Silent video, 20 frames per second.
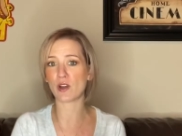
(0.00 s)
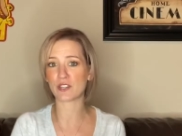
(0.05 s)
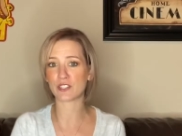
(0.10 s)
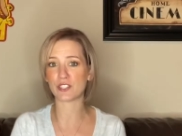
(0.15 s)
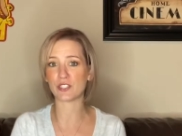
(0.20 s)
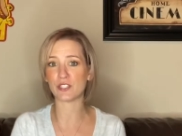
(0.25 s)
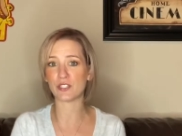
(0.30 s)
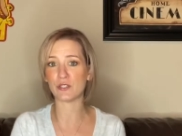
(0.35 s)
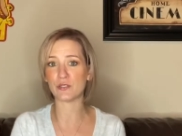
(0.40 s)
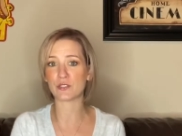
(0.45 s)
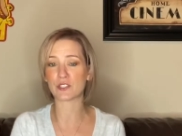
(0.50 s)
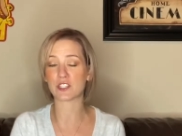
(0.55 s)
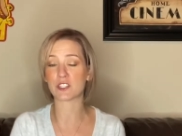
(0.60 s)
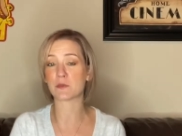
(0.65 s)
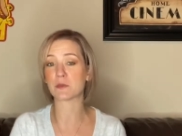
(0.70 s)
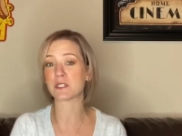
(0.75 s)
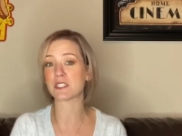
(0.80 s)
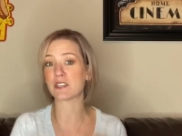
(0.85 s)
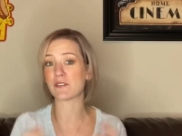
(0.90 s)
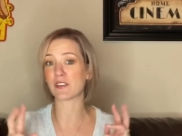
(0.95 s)
to use a
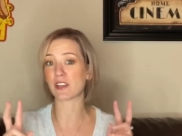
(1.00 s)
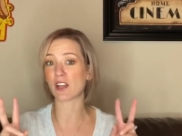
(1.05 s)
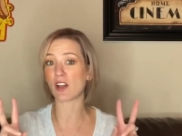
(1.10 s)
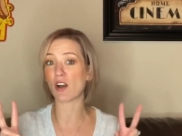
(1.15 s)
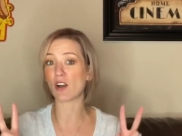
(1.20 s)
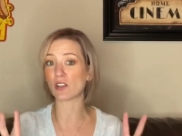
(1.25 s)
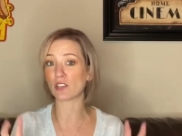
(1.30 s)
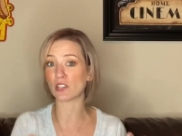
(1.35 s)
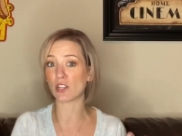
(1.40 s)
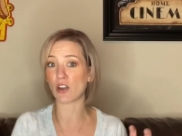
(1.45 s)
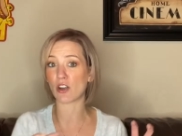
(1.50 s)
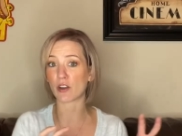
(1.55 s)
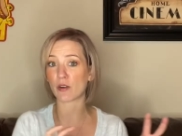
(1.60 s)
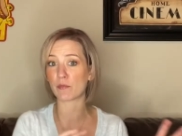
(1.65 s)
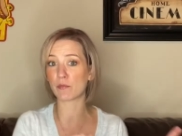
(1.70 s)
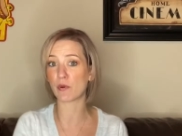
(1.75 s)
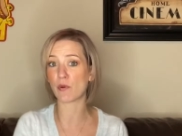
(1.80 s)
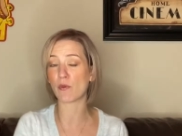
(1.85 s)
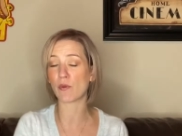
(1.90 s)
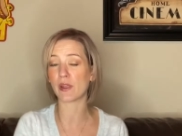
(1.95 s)
specific
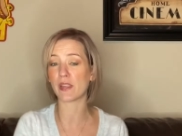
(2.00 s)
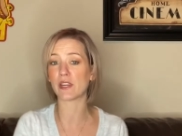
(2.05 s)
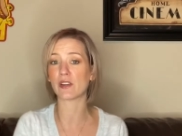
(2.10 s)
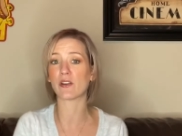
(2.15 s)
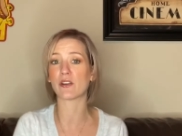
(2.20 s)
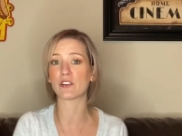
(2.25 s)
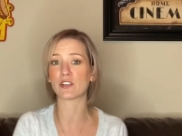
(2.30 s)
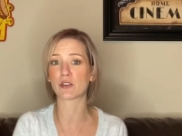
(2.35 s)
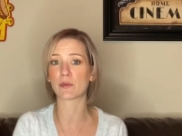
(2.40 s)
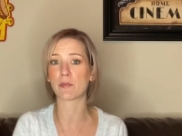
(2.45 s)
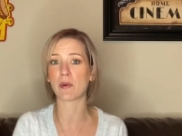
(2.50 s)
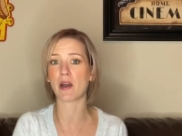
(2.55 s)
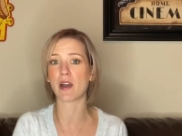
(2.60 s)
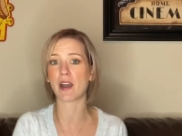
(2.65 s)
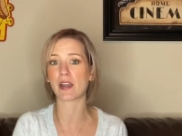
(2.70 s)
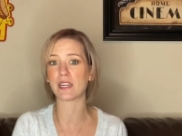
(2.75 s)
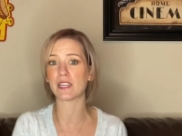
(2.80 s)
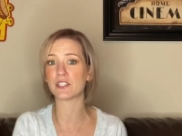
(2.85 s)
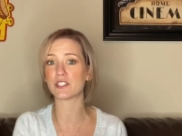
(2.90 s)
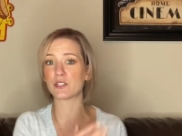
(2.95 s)
alarm point on your
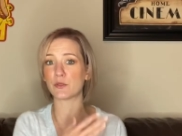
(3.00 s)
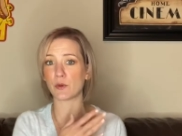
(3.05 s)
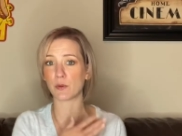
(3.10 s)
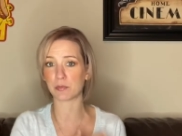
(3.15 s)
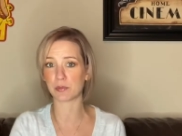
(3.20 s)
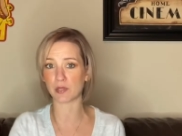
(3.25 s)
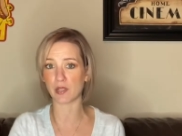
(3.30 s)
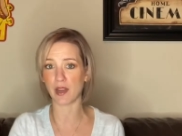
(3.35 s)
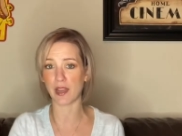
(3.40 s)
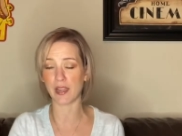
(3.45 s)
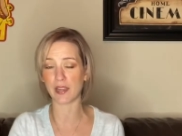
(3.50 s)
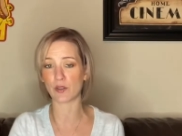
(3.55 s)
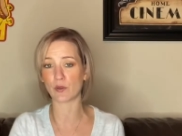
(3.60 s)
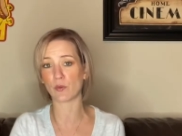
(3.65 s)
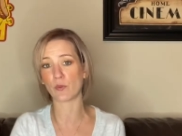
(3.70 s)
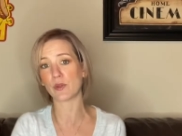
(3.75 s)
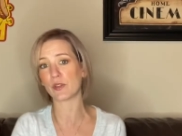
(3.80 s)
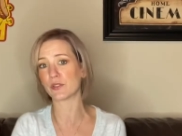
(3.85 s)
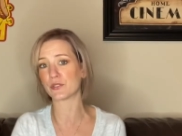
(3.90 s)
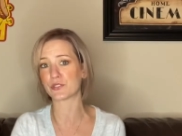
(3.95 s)
body to apply an
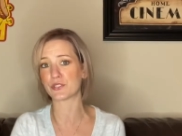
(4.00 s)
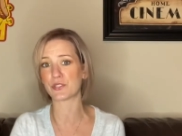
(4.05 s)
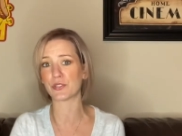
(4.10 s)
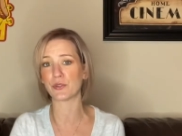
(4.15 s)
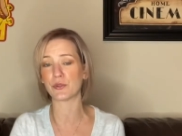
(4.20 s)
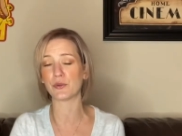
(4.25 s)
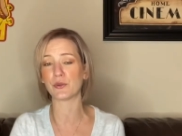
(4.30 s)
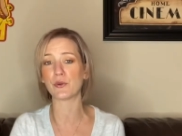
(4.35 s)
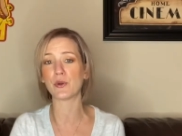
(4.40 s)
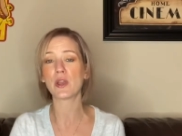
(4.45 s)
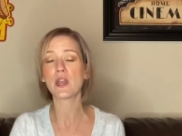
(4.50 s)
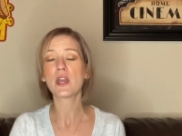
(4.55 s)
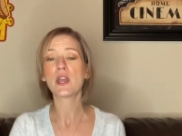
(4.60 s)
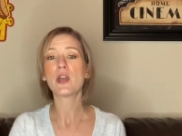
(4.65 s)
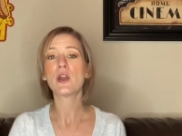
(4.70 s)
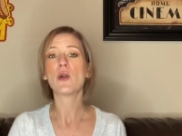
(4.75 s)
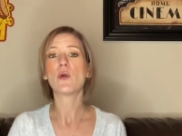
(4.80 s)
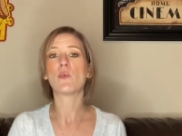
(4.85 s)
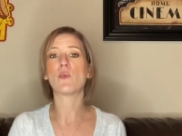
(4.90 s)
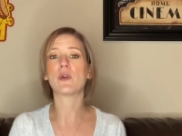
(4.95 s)
oil to,
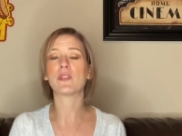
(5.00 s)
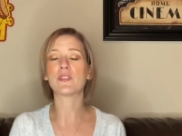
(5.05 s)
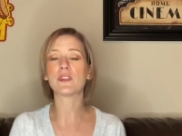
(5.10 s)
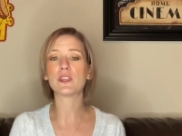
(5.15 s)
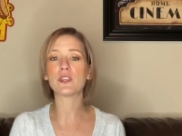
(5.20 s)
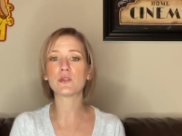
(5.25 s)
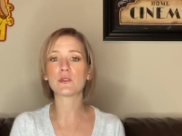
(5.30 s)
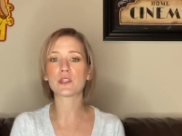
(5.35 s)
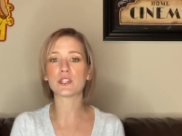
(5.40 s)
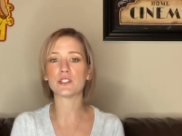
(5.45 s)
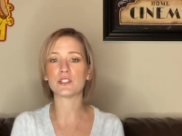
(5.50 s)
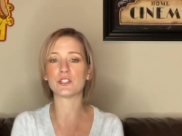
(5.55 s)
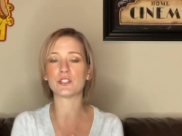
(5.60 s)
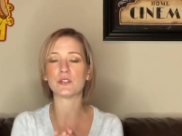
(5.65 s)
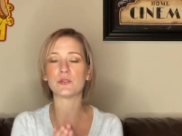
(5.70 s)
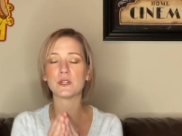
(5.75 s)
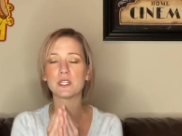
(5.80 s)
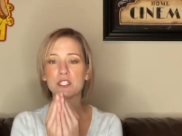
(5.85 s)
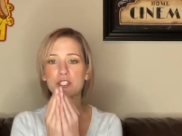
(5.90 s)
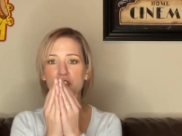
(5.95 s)
one thing you can
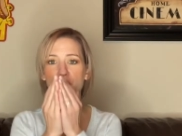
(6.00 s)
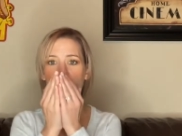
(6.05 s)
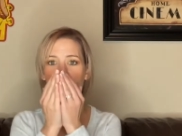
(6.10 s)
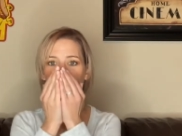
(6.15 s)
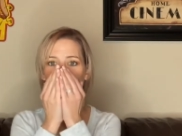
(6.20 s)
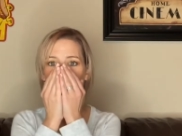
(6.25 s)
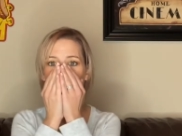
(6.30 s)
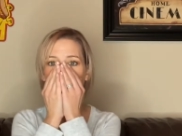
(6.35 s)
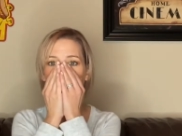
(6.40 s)
do is just